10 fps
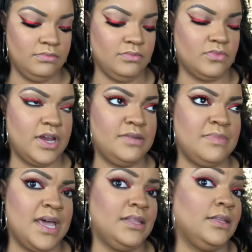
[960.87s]
Red
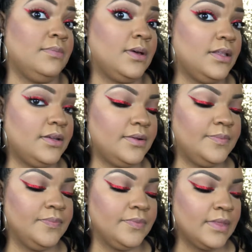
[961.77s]
Matte Lip Color.
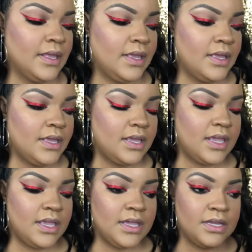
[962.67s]

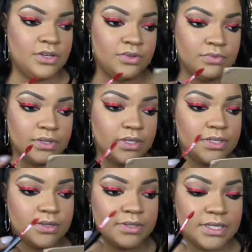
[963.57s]
And you really
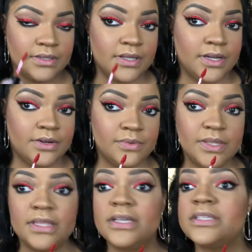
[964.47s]
don't need a liner
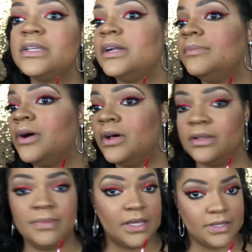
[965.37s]
with this. And I'm all
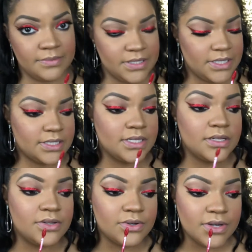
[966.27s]
about lipsticks that
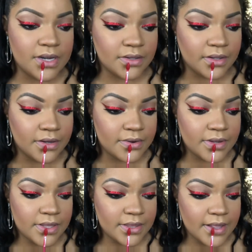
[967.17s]
you don't need a liner
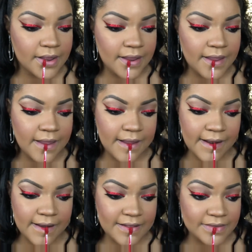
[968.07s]
with.
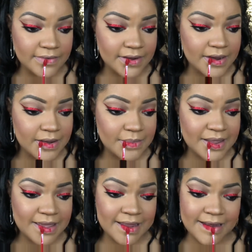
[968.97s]
And it's very
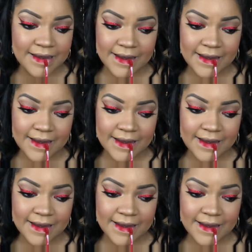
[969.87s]
matte.